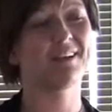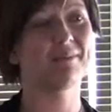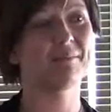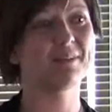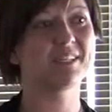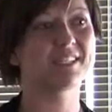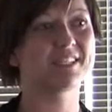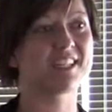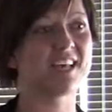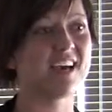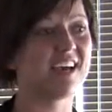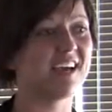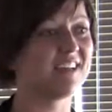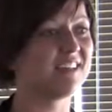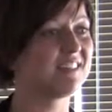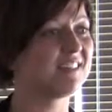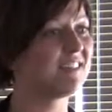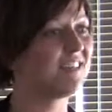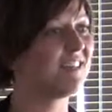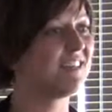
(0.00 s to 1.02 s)
let me
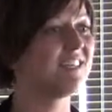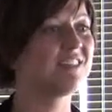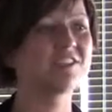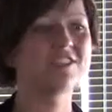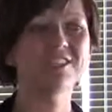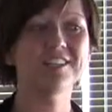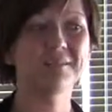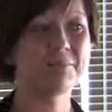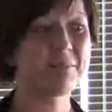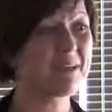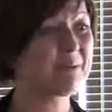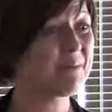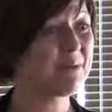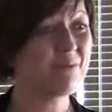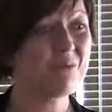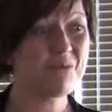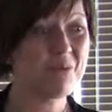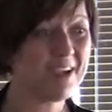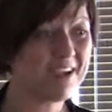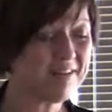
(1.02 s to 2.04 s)
slide. She didn't make me
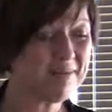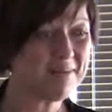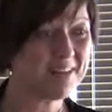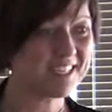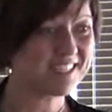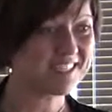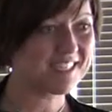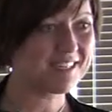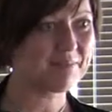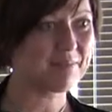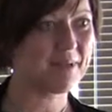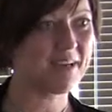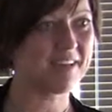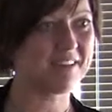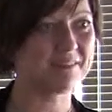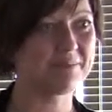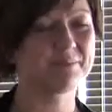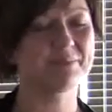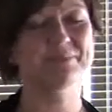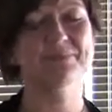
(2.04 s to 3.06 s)
wear my seatbelt.